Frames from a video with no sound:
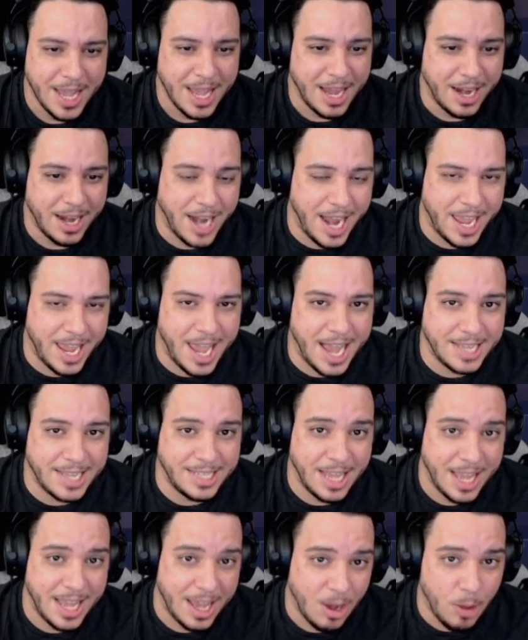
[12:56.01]
All right
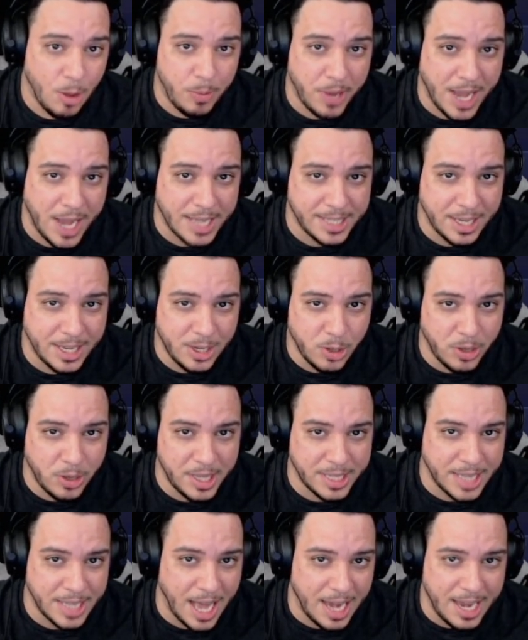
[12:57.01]
guys, hope you guys enjoy
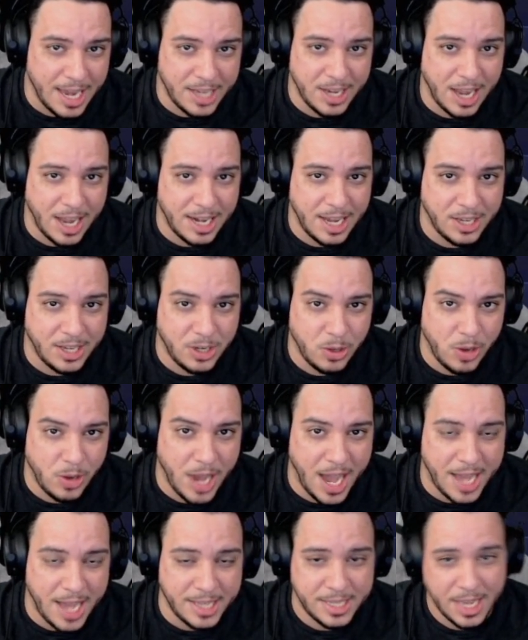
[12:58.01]
this. I'll let you
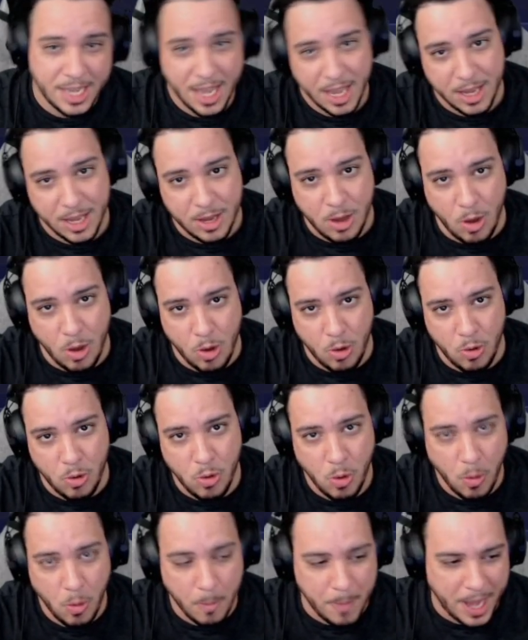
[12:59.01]
guys
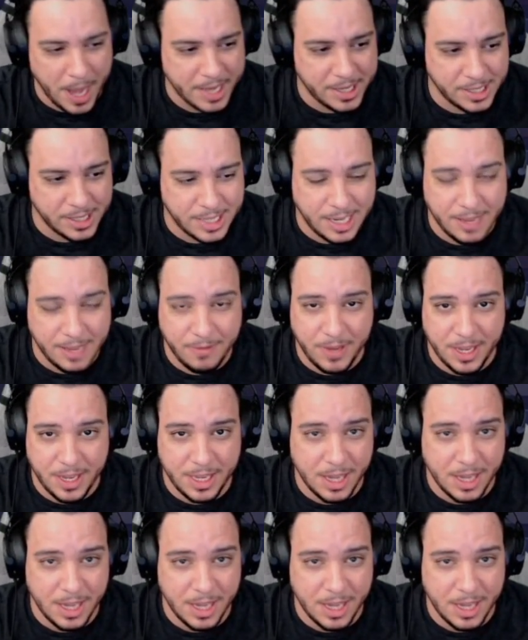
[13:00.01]
go by just leaving